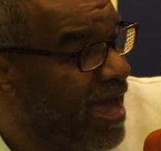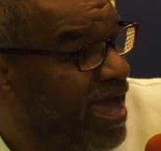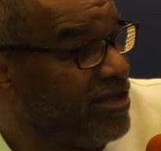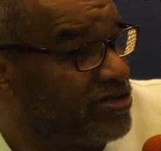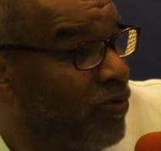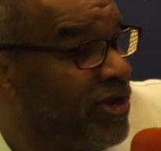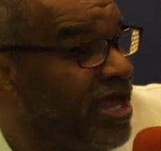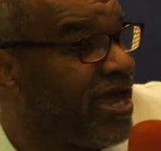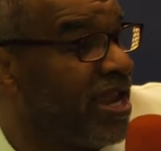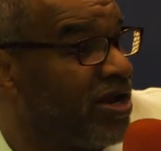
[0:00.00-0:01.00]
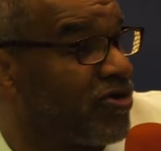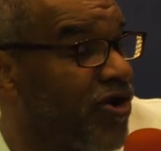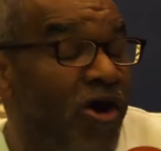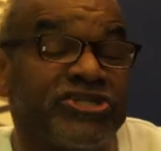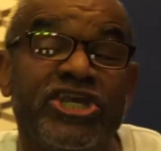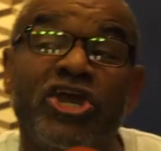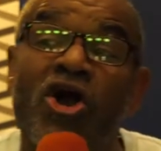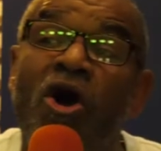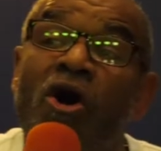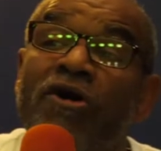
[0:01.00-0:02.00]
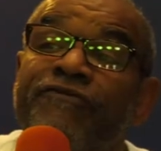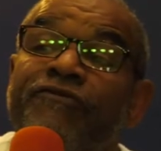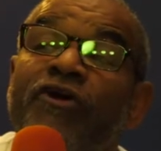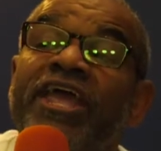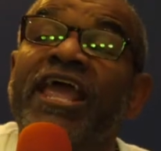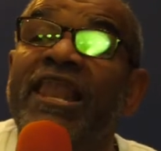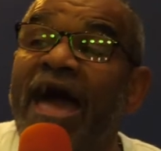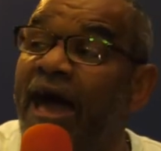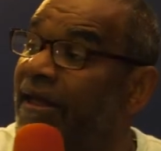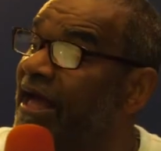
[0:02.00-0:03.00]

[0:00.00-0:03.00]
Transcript: And so when he got on the cross, he called for Eli.